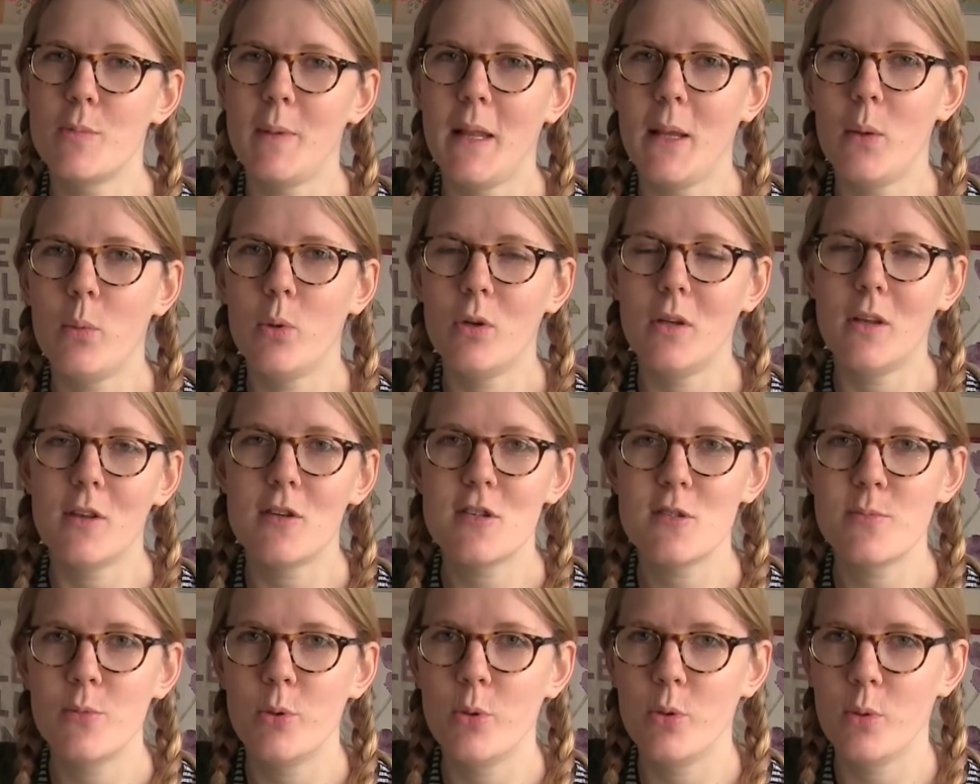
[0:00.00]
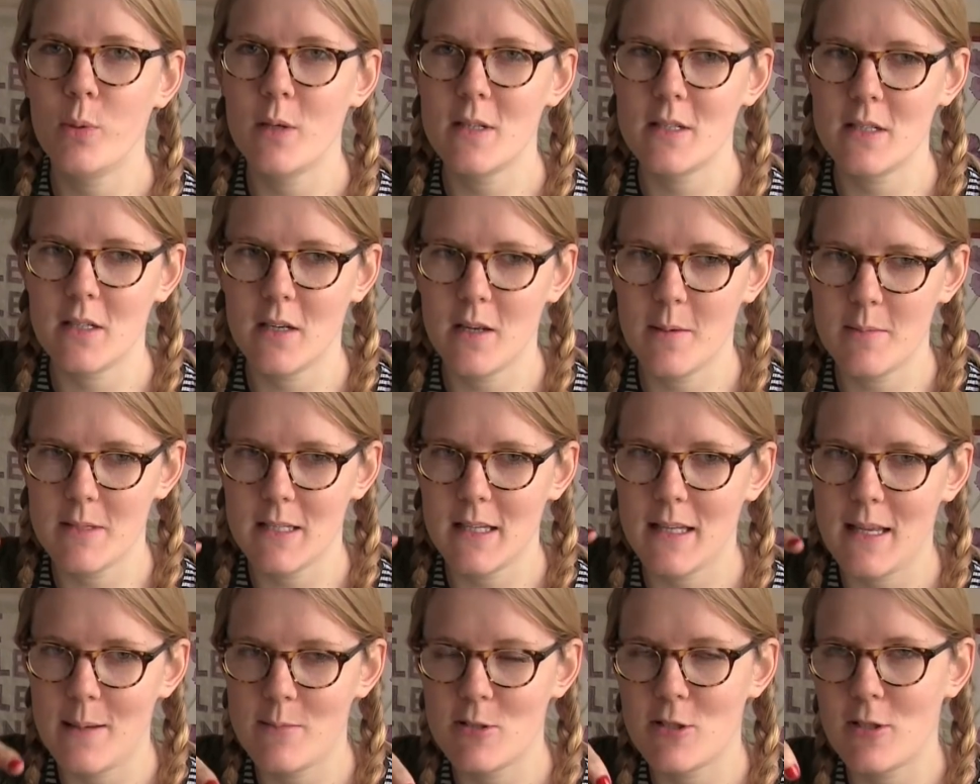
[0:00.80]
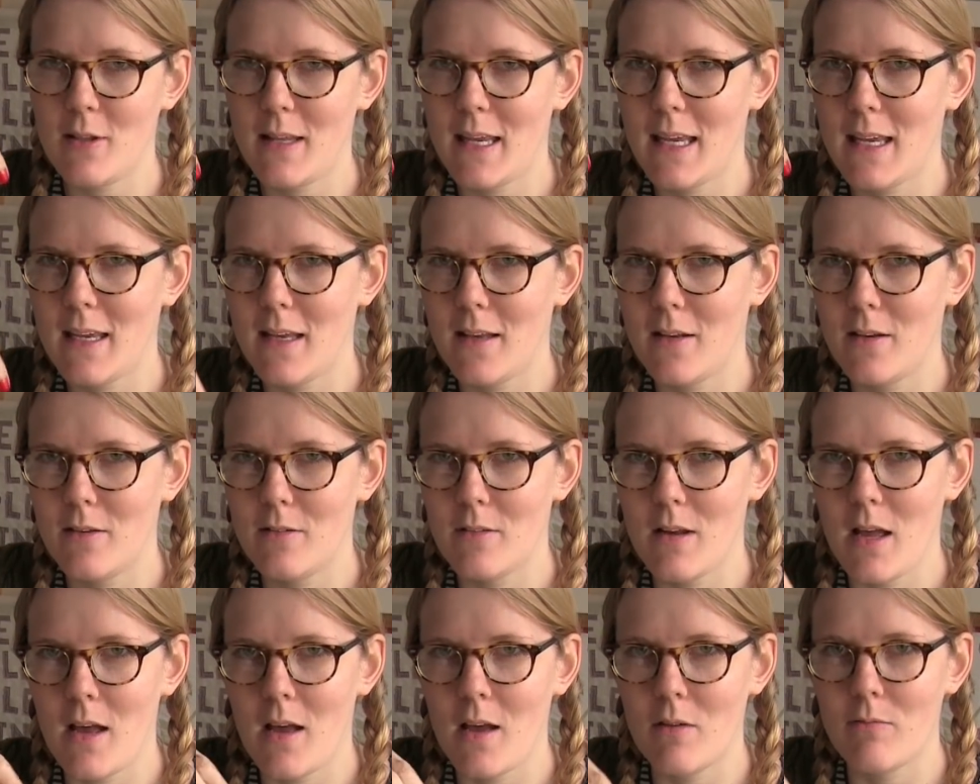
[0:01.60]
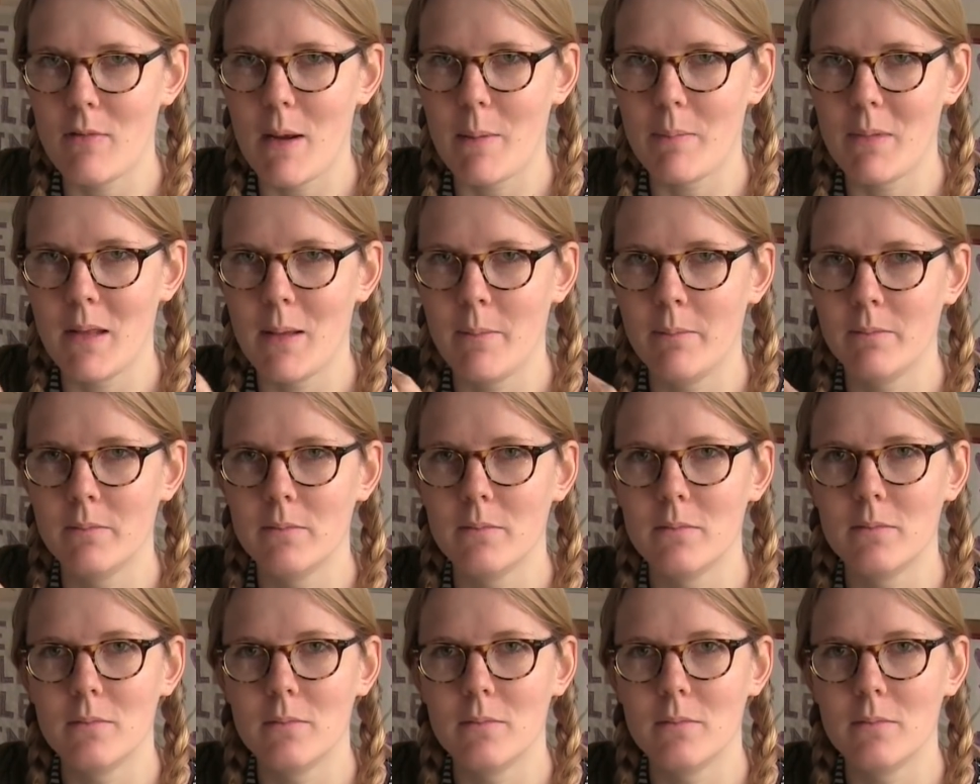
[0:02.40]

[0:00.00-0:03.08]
but they wanted the smaller ones to come to them so they could wrap them